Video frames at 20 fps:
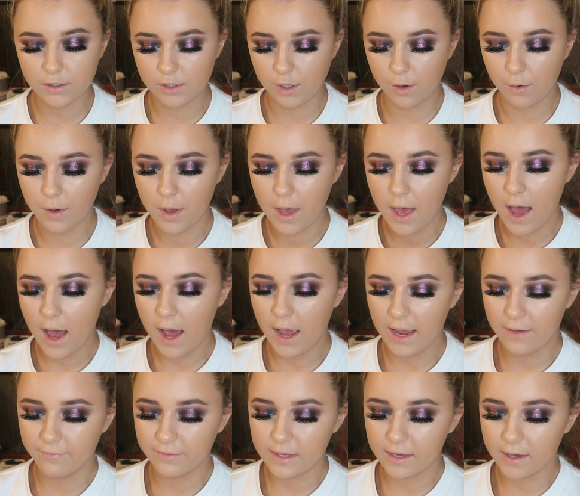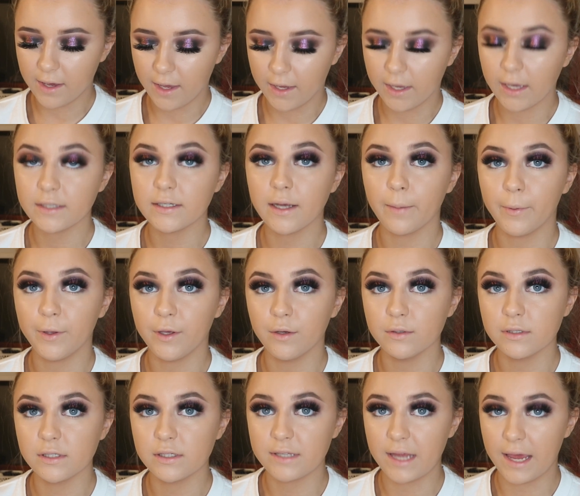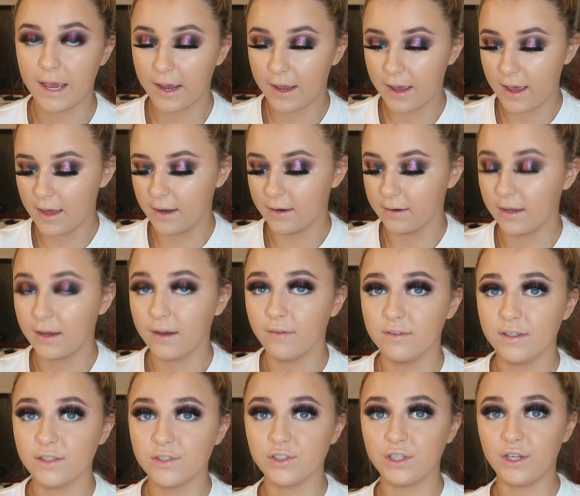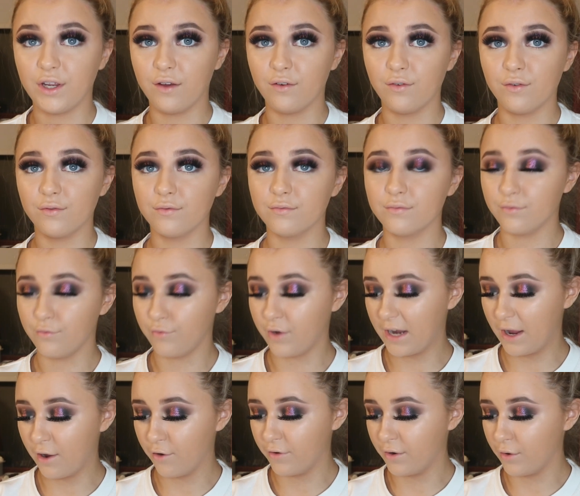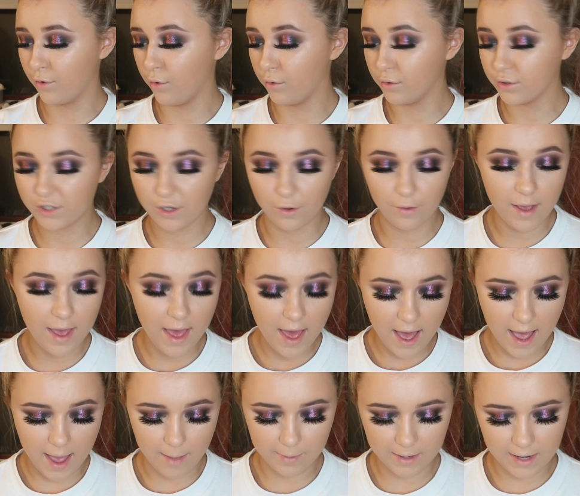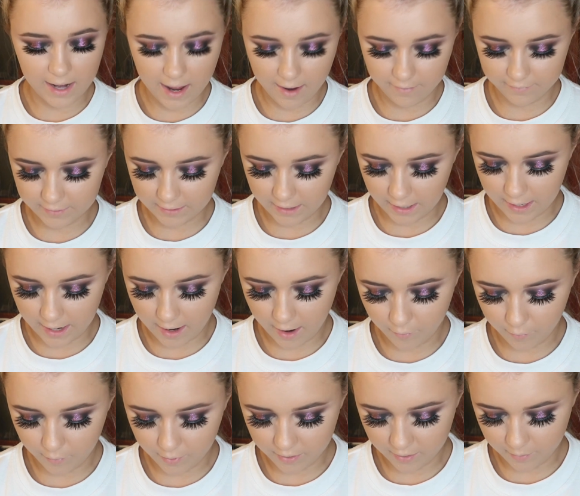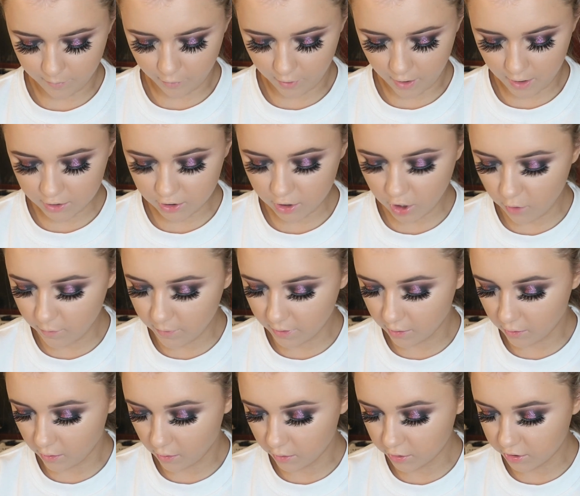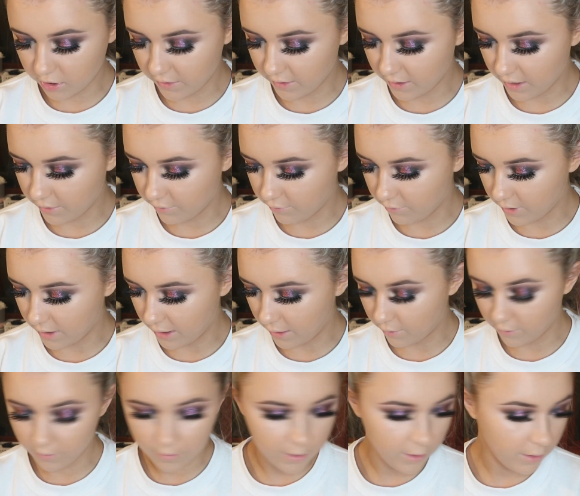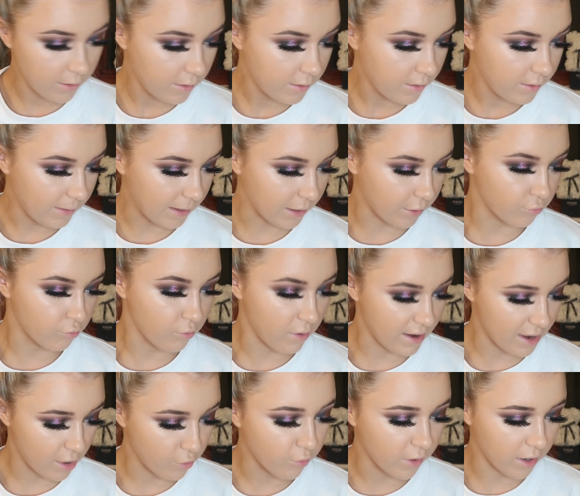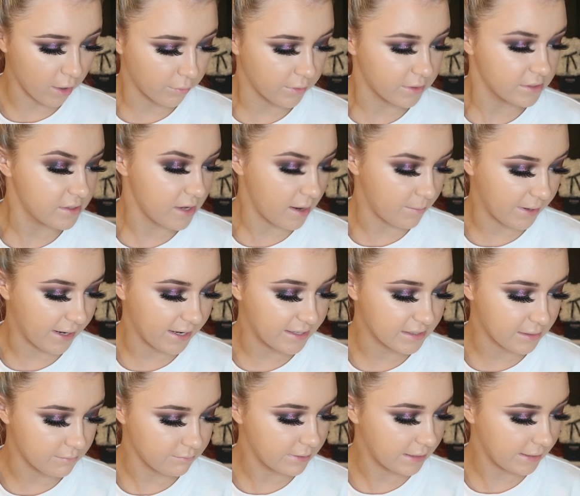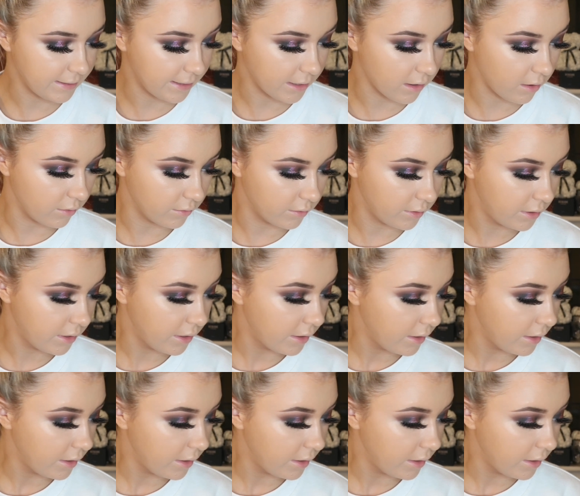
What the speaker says: So I have the KKW stick and I've literally run out of it all. So I'm gonna have to get it out with a brush. Oh my gosh, I think I've run out this time. Like, it's completely gone.